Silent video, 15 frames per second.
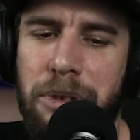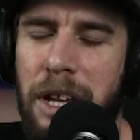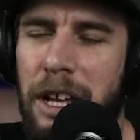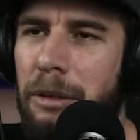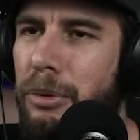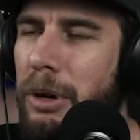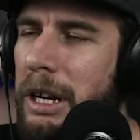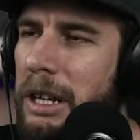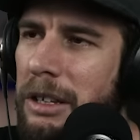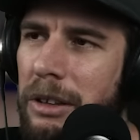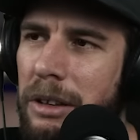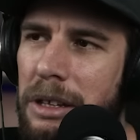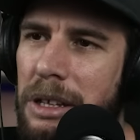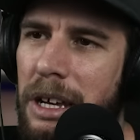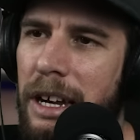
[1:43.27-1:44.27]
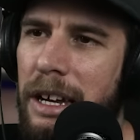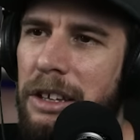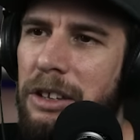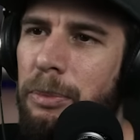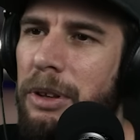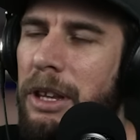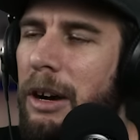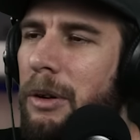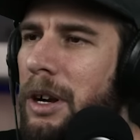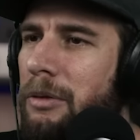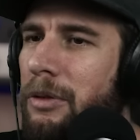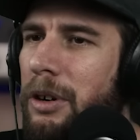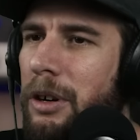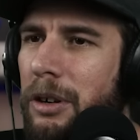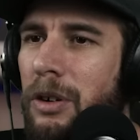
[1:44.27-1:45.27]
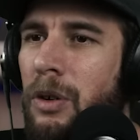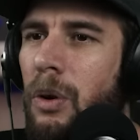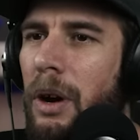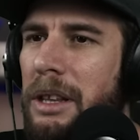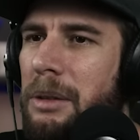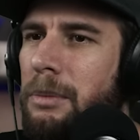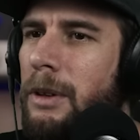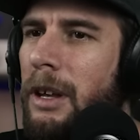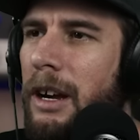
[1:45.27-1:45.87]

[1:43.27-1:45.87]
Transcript: I'm sad to break it to this guy. It's been that way for quite some